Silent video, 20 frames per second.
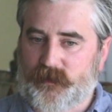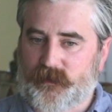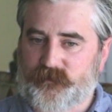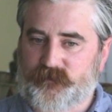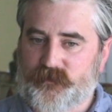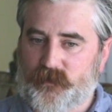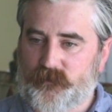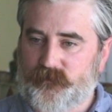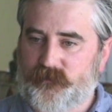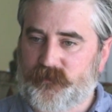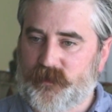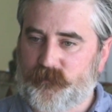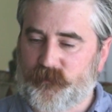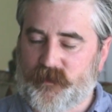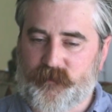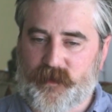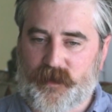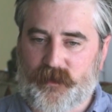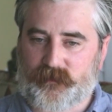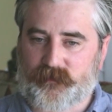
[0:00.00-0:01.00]
and I don't hit
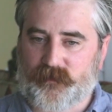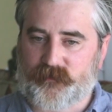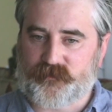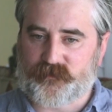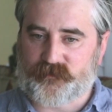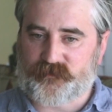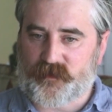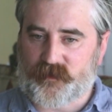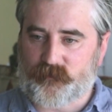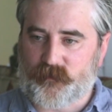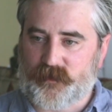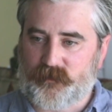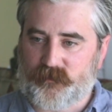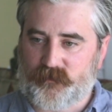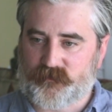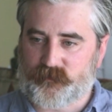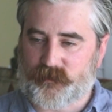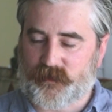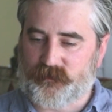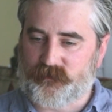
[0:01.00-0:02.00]
my mailing list or start my
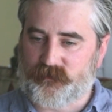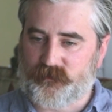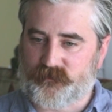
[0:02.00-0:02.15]
launch plan